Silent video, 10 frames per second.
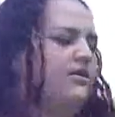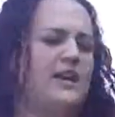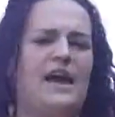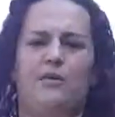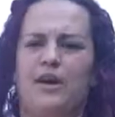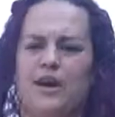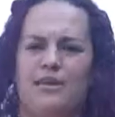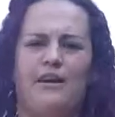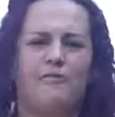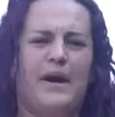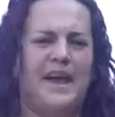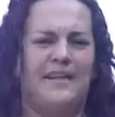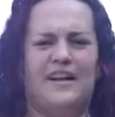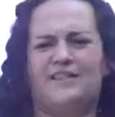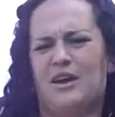See how it kind of left my
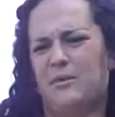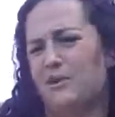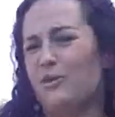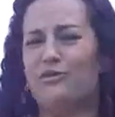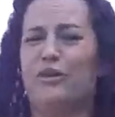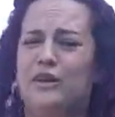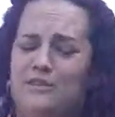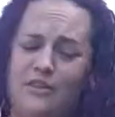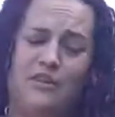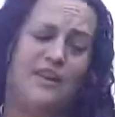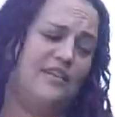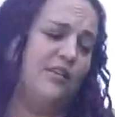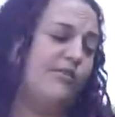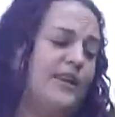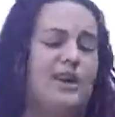hand that time? I don't know if you can even see it in
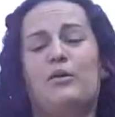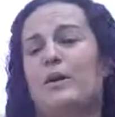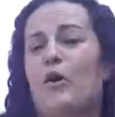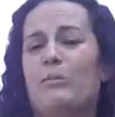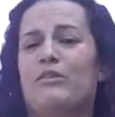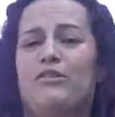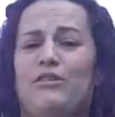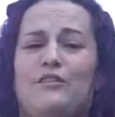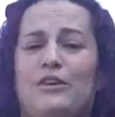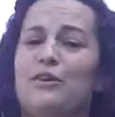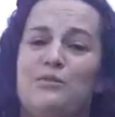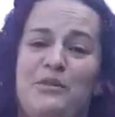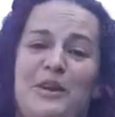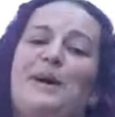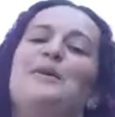this video. I hope this is even a good
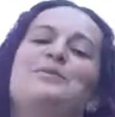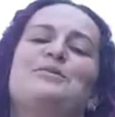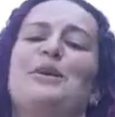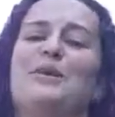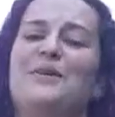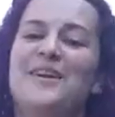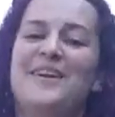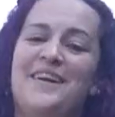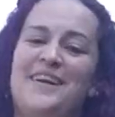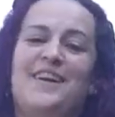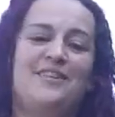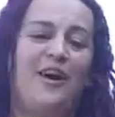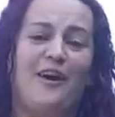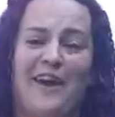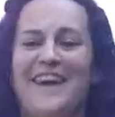video, so
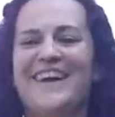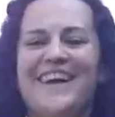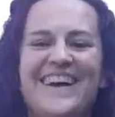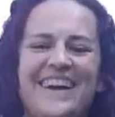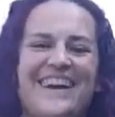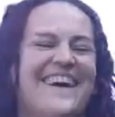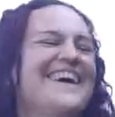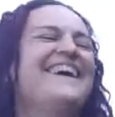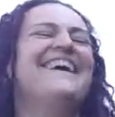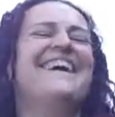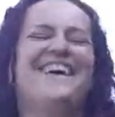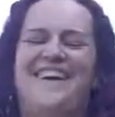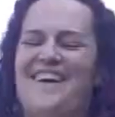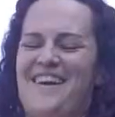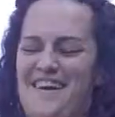sorry.
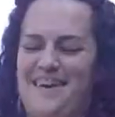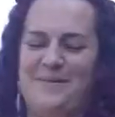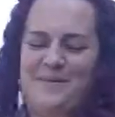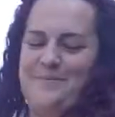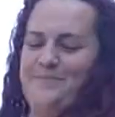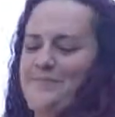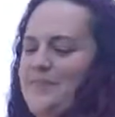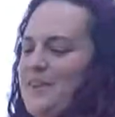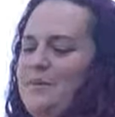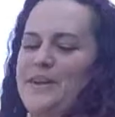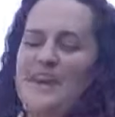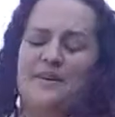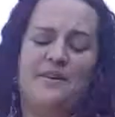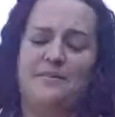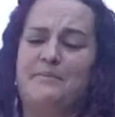But
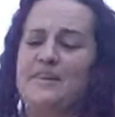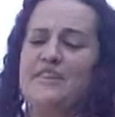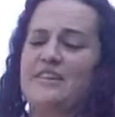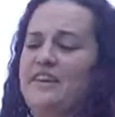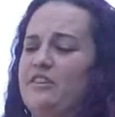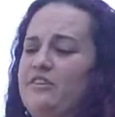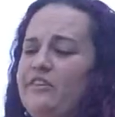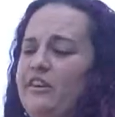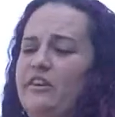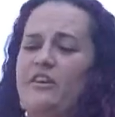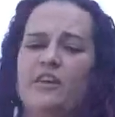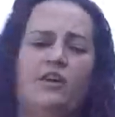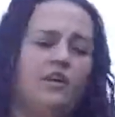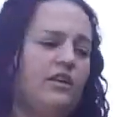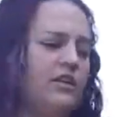yeah, basically you're just gonna
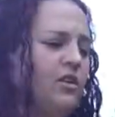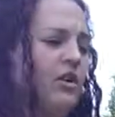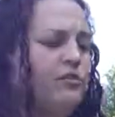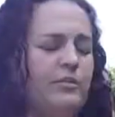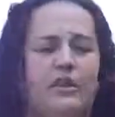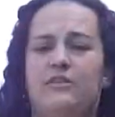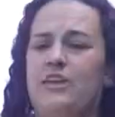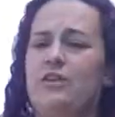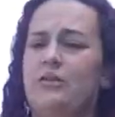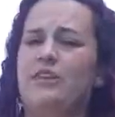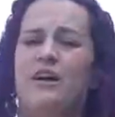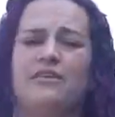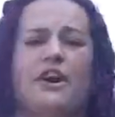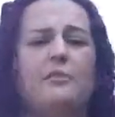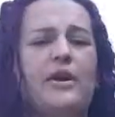go from continuous
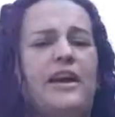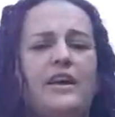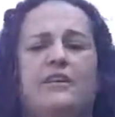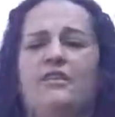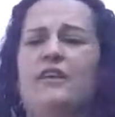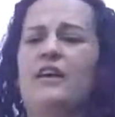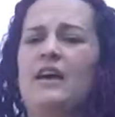outside breaks,